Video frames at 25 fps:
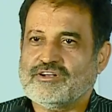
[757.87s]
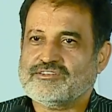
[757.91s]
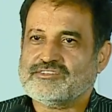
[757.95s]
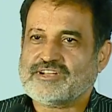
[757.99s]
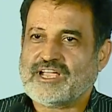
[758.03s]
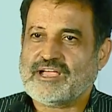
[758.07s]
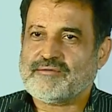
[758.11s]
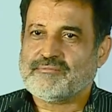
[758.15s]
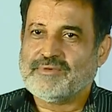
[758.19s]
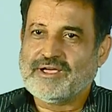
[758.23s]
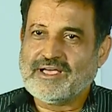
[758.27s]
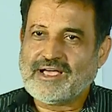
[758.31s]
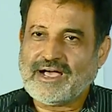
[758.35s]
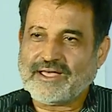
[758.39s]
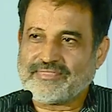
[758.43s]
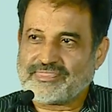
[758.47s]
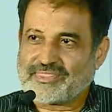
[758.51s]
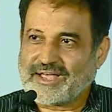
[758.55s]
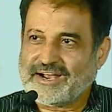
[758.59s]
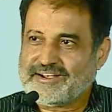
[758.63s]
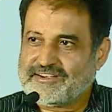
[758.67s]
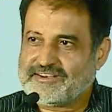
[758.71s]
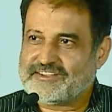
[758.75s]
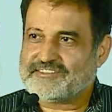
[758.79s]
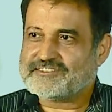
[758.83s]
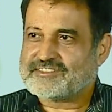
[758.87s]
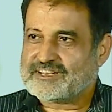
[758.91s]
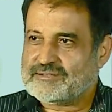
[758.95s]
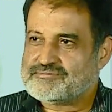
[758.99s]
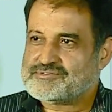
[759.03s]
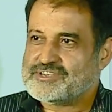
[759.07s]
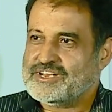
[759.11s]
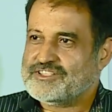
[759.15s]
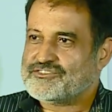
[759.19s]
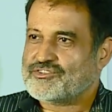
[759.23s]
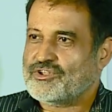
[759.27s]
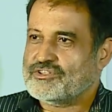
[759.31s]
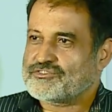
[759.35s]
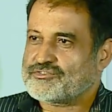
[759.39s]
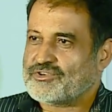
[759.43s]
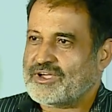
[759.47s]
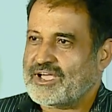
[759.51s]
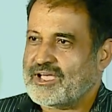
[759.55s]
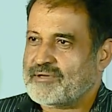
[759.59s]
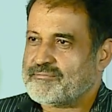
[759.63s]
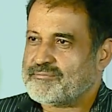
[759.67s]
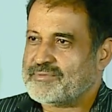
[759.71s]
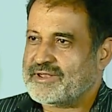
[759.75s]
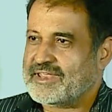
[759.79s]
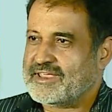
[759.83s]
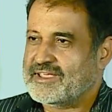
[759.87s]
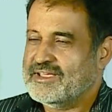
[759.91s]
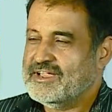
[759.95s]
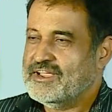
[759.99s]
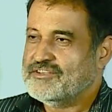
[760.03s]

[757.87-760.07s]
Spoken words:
time. And that disruption is also happening.